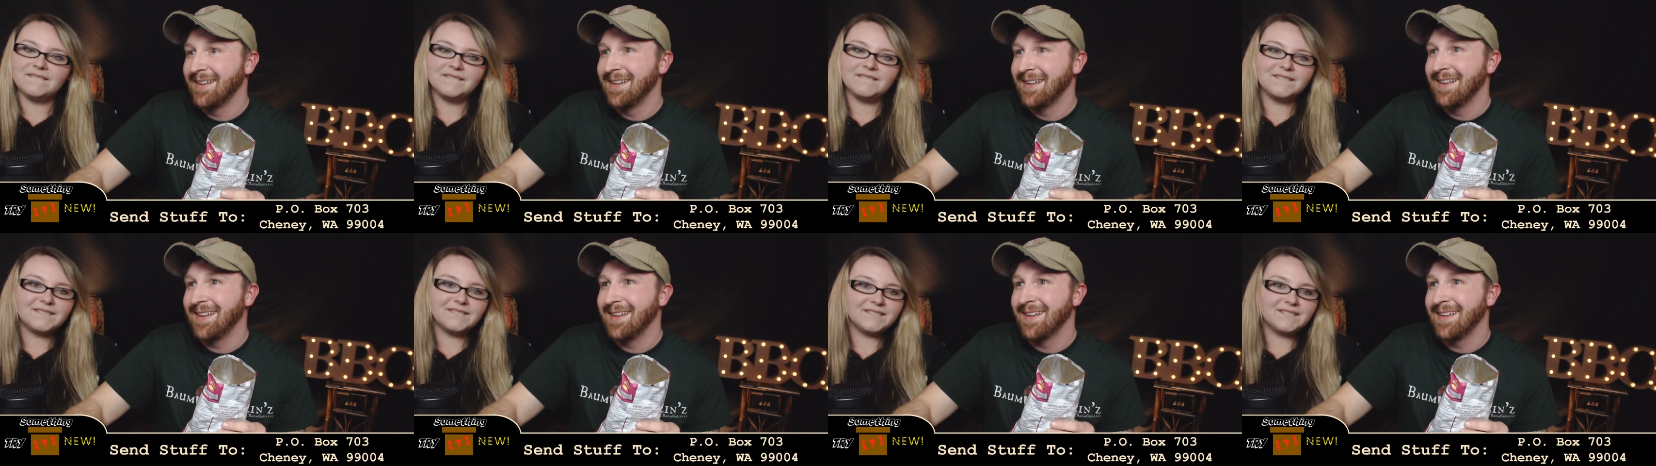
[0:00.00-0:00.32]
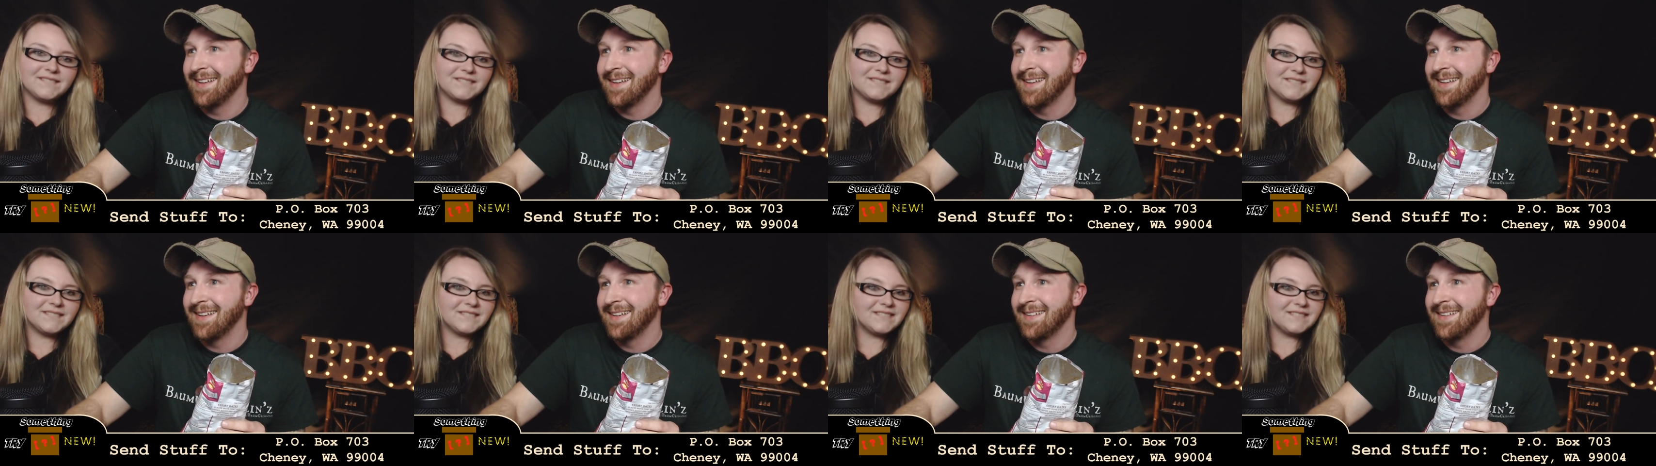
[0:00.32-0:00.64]

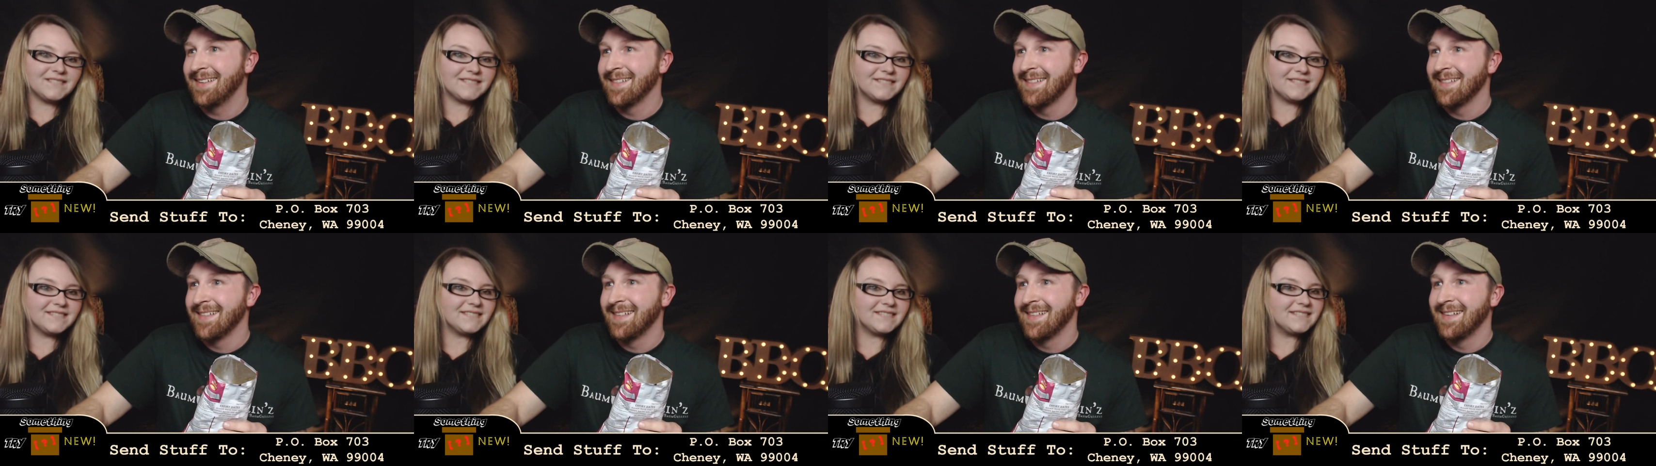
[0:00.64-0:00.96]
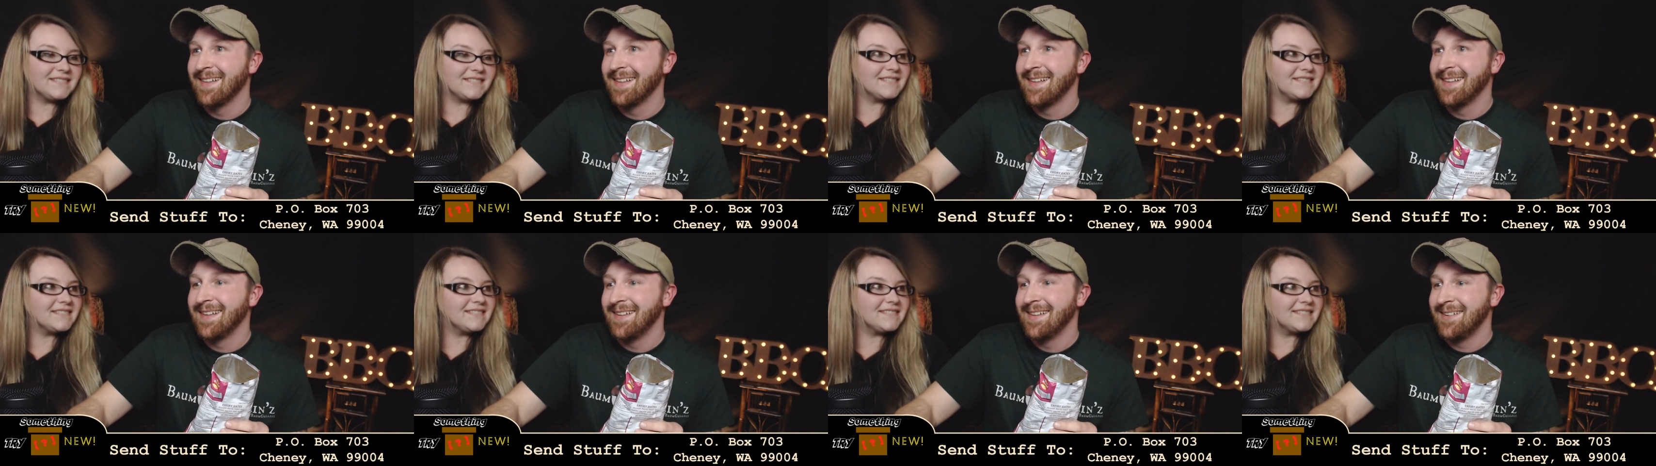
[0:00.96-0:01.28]

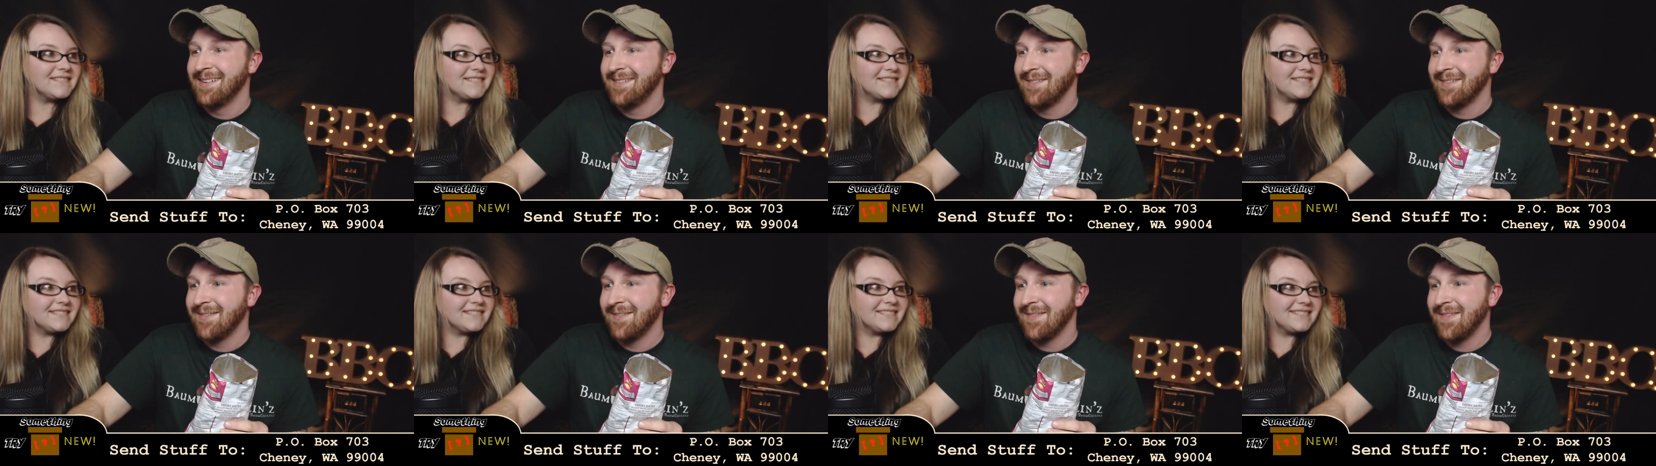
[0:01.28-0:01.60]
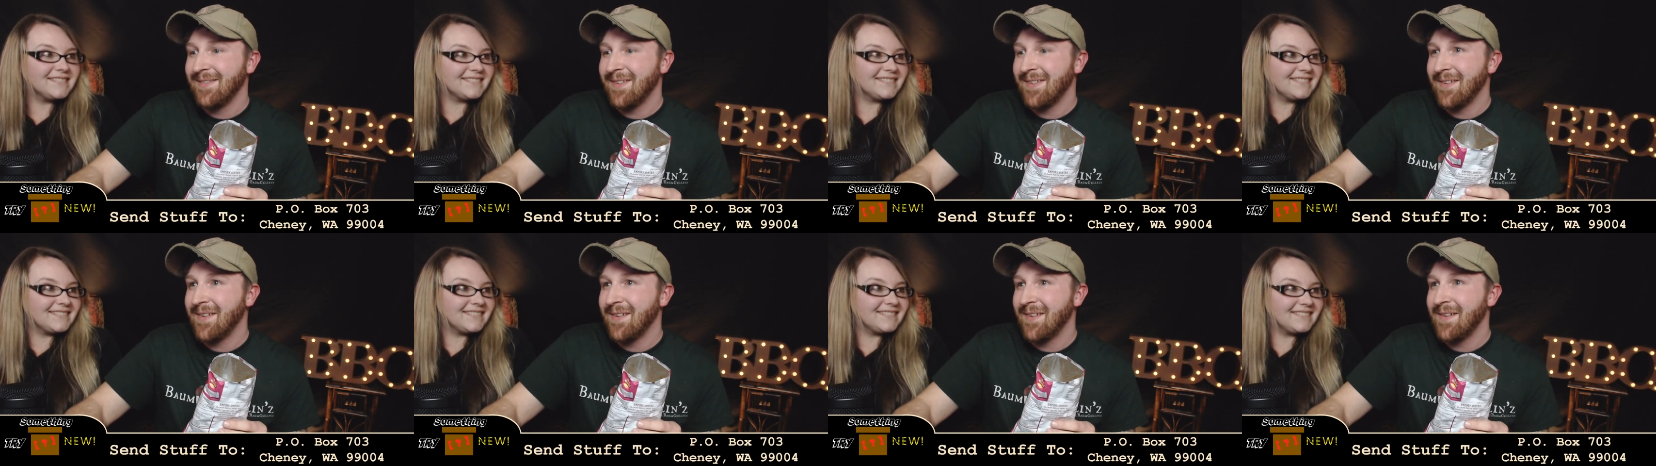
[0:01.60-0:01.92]

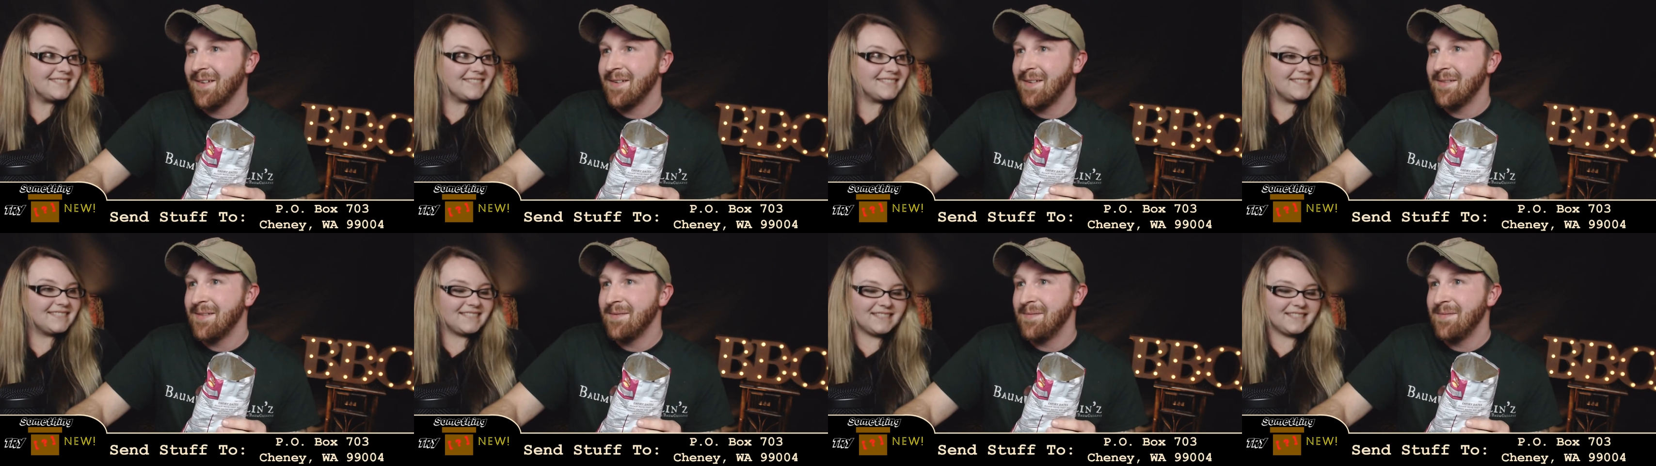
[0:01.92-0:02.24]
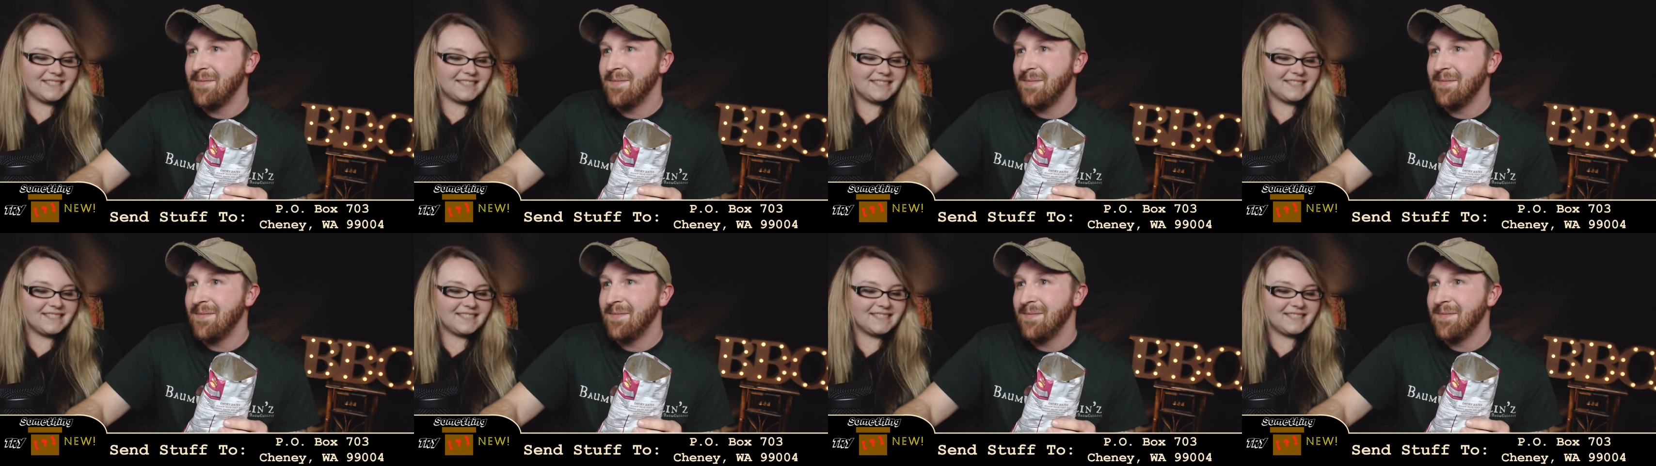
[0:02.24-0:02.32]
Nobody speaks.